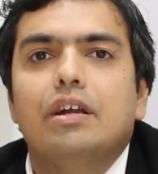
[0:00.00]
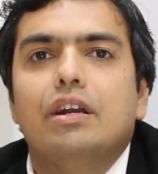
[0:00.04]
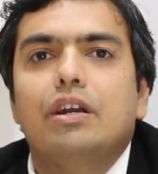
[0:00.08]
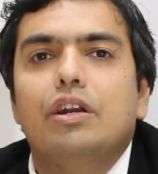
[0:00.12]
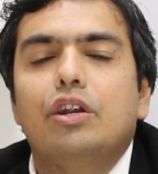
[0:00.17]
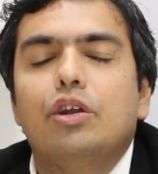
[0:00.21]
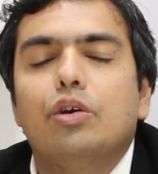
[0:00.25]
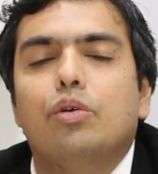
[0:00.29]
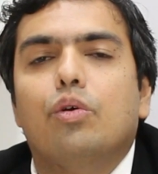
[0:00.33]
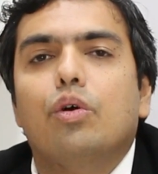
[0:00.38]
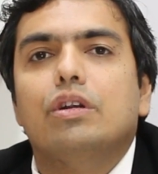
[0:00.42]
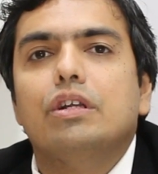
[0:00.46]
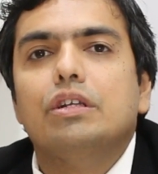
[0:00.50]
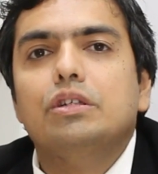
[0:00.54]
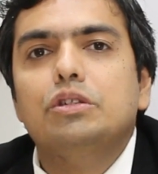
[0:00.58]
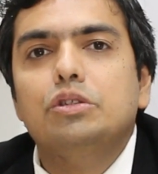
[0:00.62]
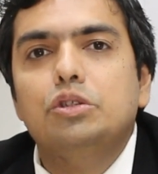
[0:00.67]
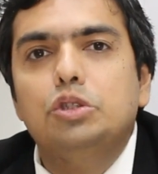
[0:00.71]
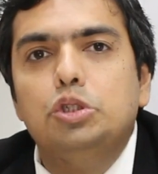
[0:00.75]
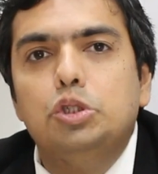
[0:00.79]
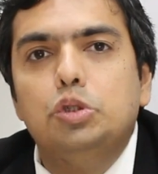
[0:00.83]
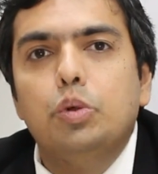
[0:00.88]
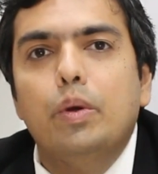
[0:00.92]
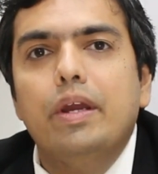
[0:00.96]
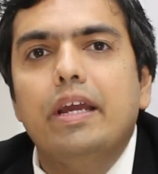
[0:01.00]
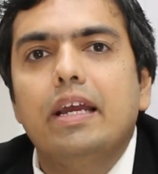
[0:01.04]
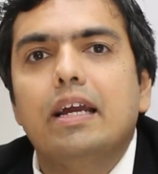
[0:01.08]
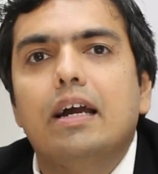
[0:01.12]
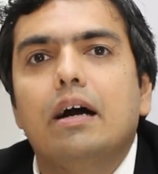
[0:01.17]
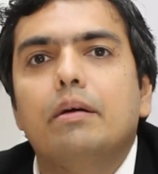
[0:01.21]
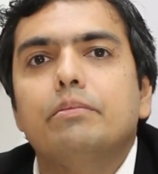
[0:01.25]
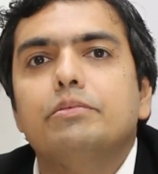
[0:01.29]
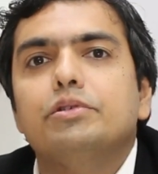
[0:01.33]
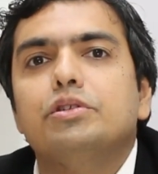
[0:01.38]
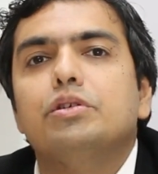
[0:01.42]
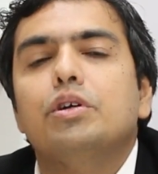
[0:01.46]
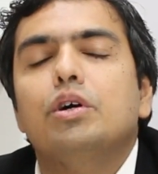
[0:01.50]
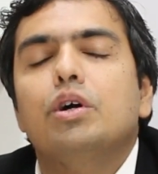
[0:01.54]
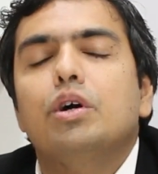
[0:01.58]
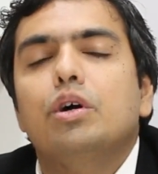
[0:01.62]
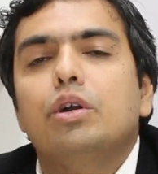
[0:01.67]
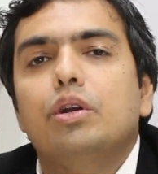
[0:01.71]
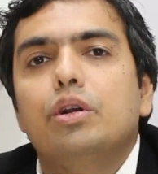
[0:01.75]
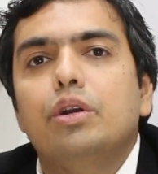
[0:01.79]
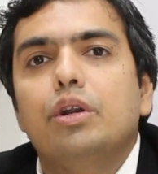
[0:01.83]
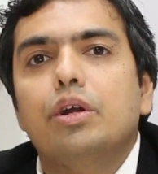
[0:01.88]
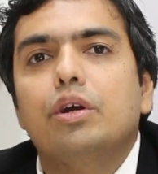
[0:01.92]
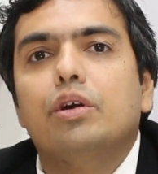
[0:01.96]
nicotine chewing gums,
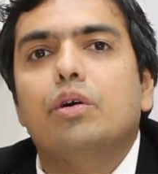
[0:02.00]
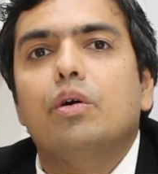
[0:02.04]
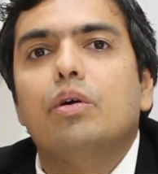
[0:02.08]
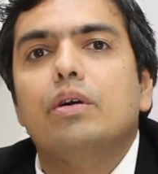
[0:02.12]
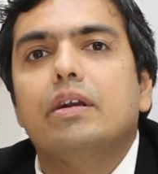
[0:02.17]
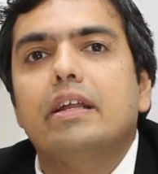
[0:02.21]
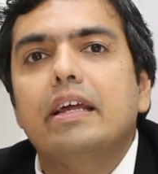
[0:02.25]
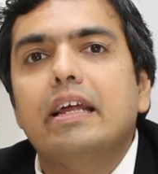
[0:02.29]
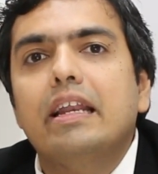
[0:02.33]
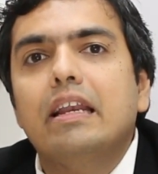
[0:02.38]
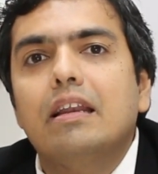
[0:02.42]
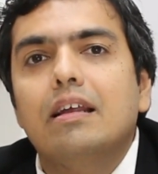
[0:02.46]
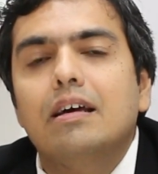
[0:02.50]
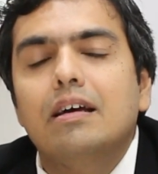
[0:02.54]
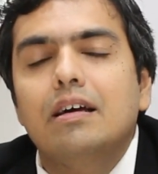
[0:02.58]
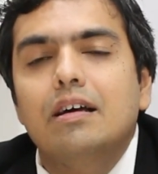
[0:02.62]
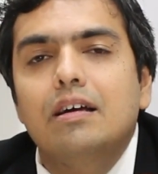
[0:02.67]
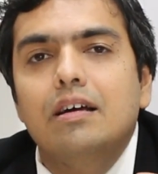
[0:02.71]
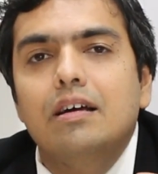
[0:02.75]
nicotine